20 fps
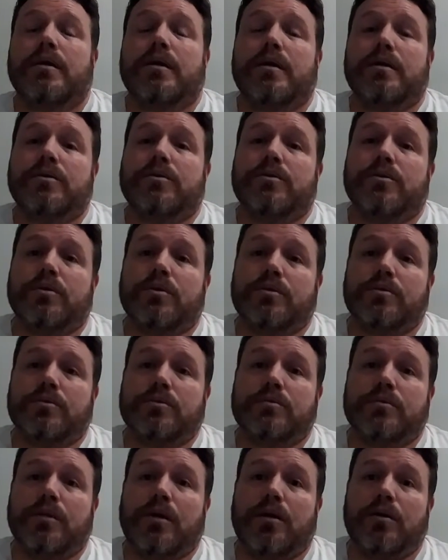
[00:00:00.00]
And
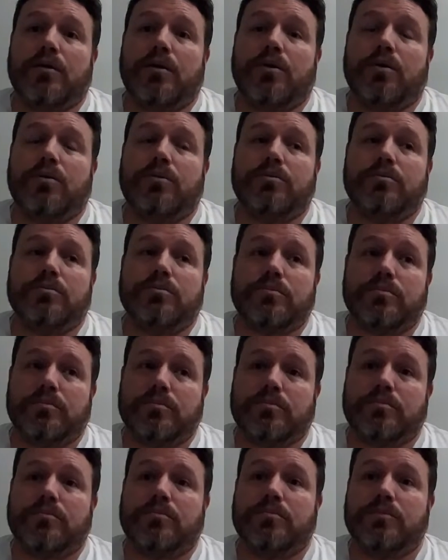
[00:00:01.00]
so I'll go
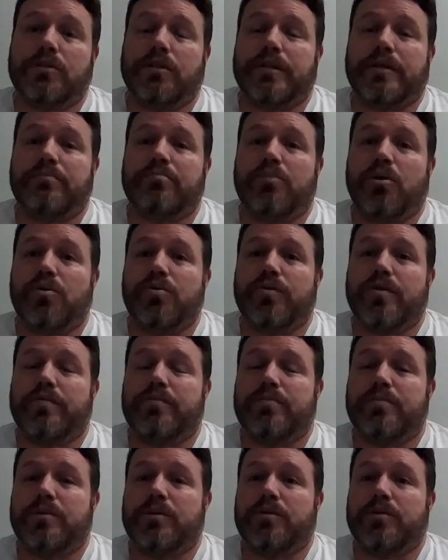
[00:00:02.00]
look in both of
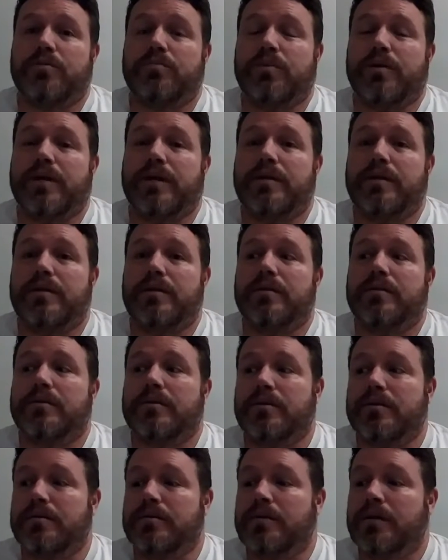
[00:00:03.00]
them and learn what I need to
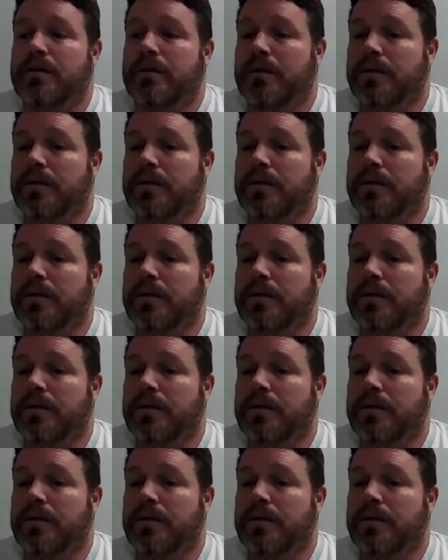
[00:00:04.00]
learn.